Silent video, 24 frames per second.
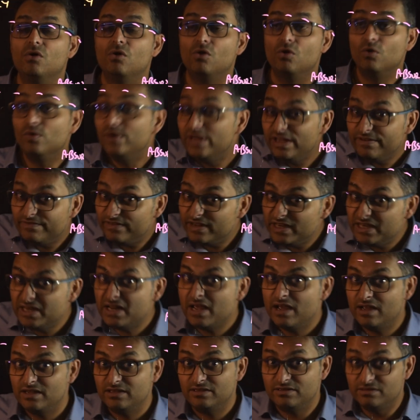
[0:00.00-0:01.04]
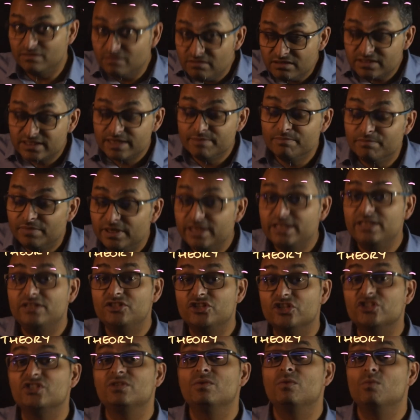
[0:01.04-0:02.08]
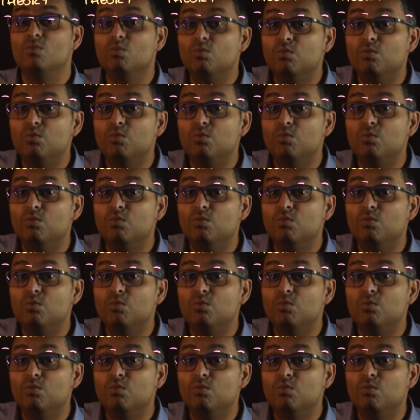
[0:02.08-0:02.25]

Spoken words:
or even simply just